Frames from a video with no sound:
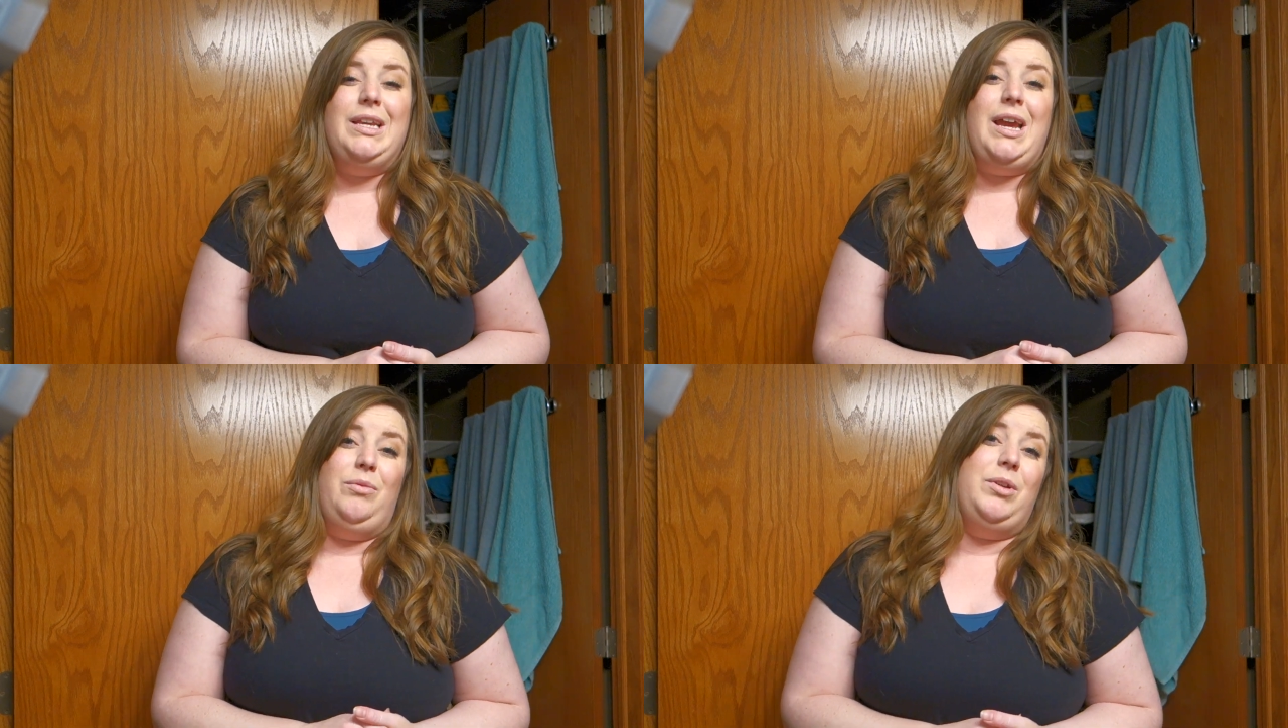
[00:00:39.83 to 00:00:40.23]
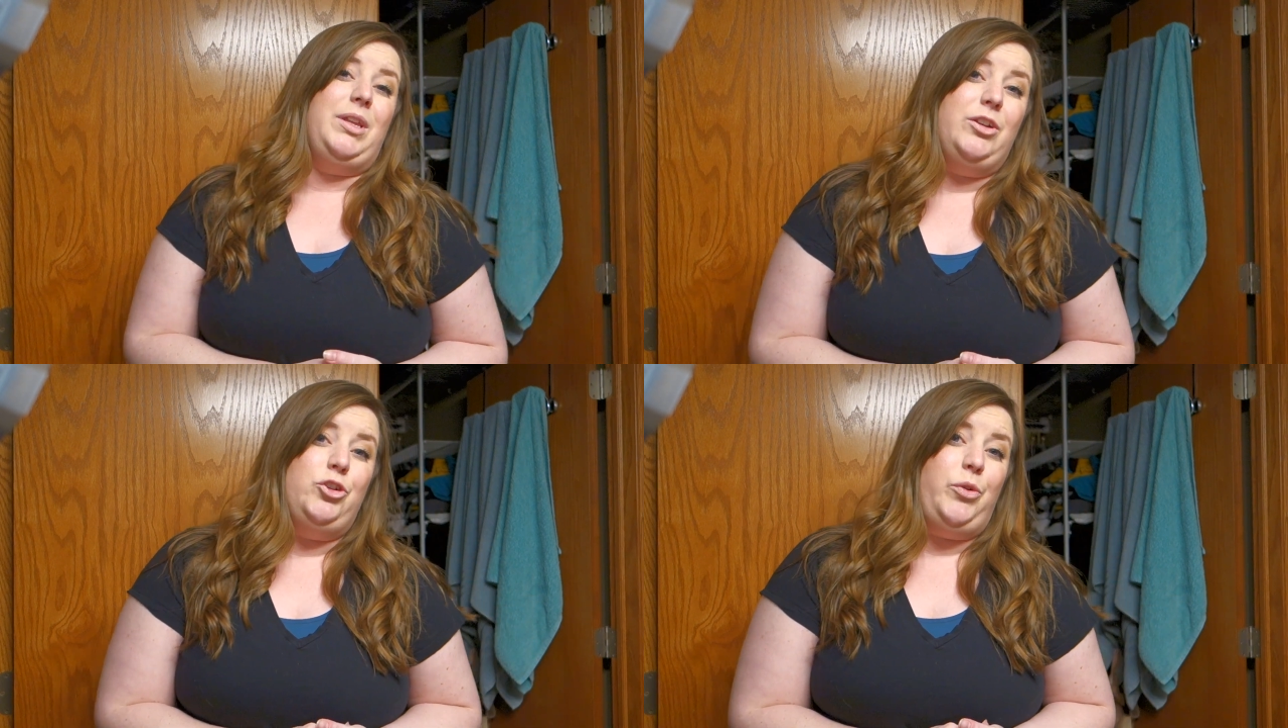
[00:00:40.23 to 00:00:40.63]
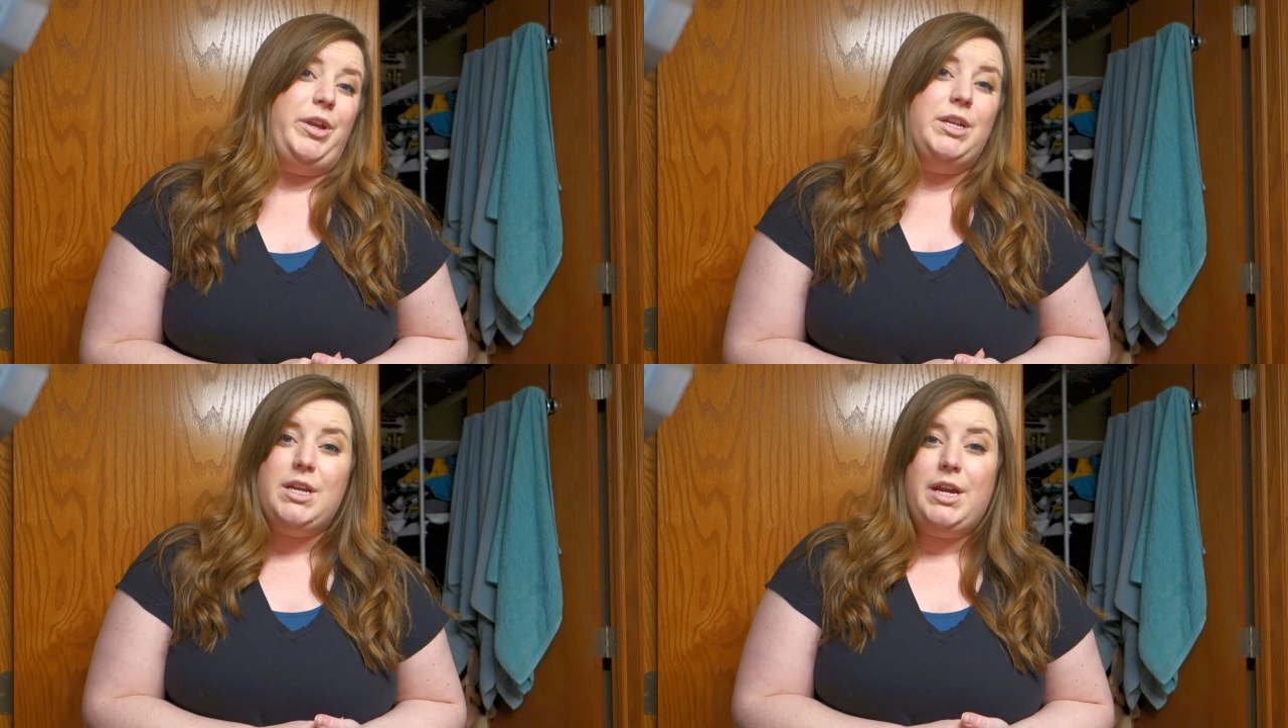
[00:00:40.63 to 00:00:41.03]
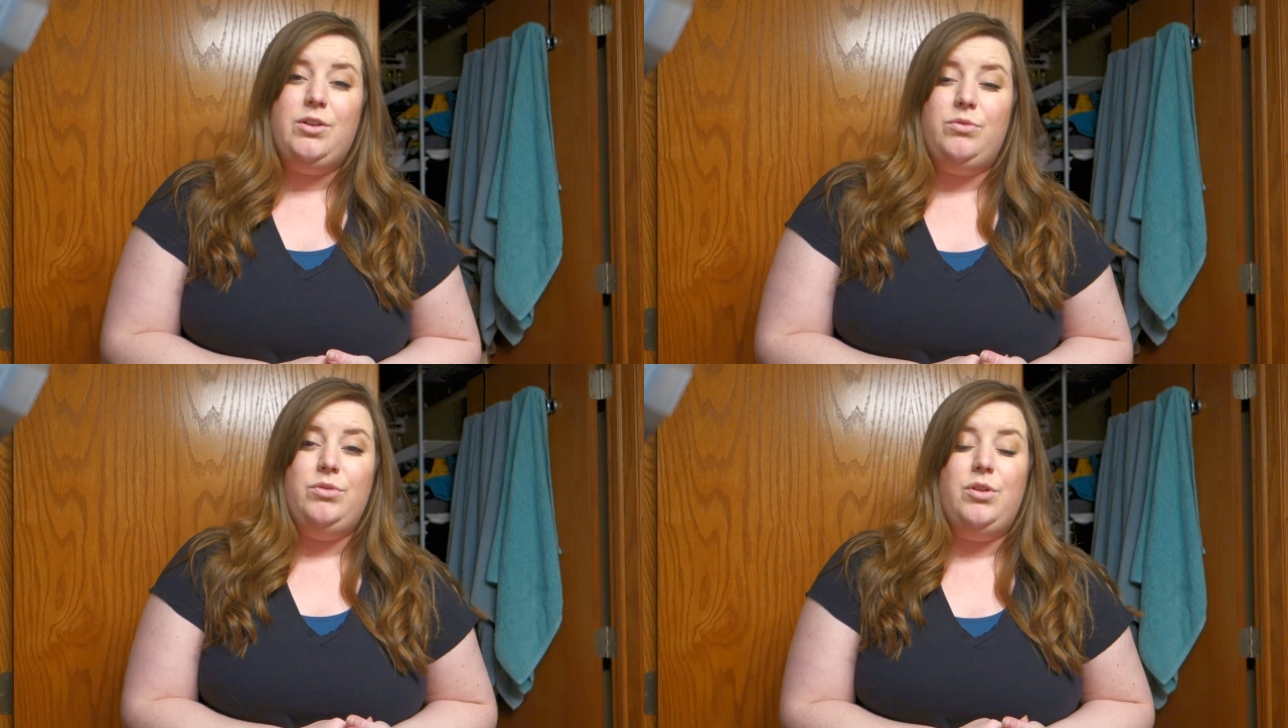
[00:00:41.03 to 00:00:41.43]
really enjoy it. I
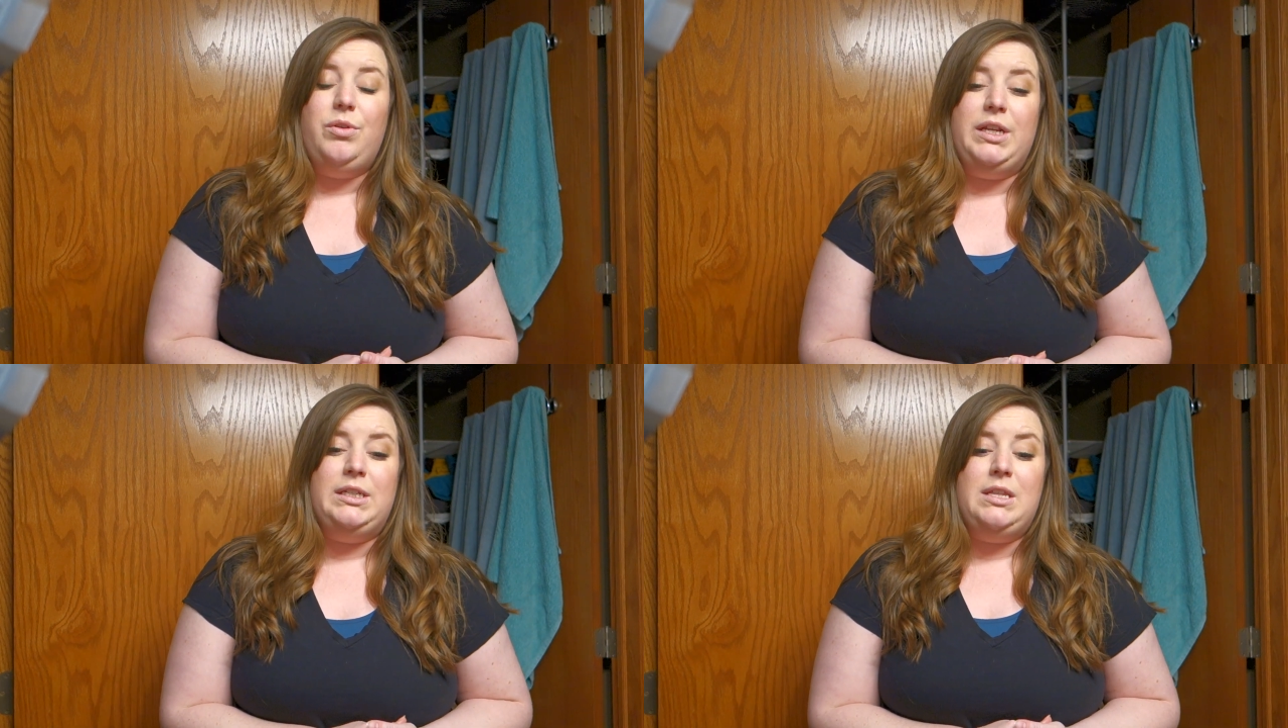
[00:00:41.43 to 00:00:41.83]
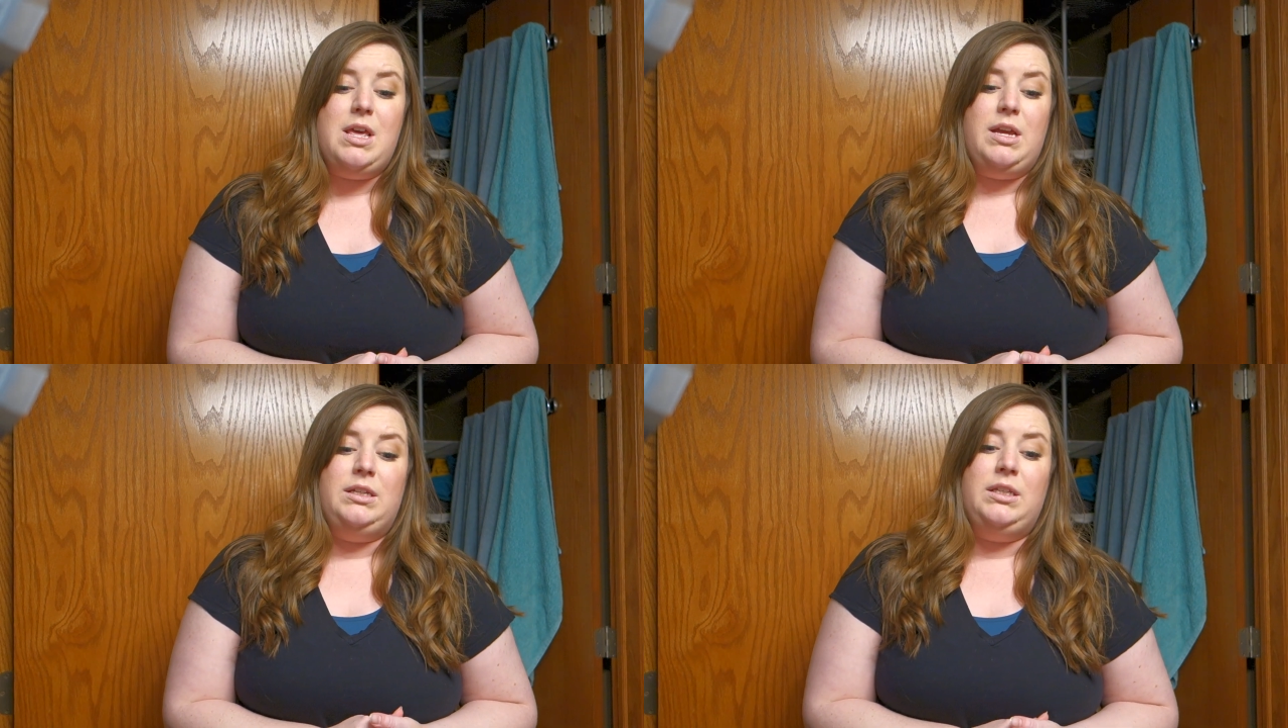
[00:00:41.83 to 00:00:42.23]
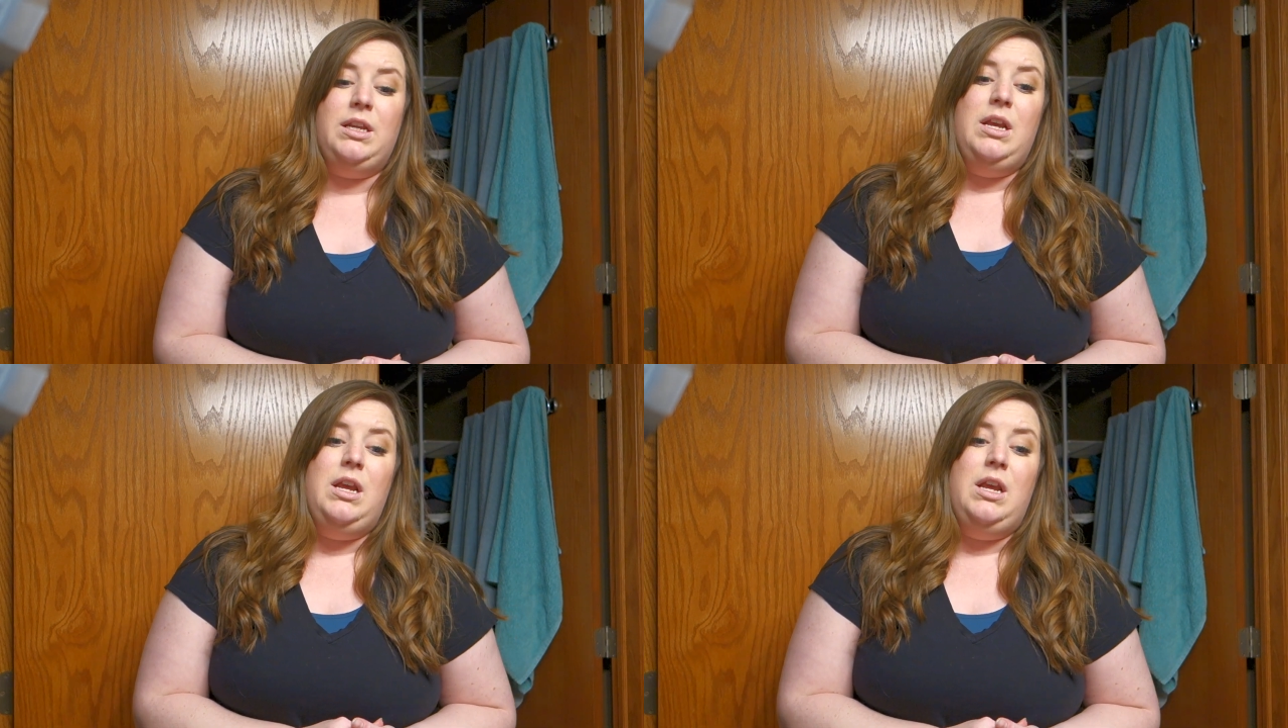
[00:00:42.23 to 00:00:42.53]
don't notice that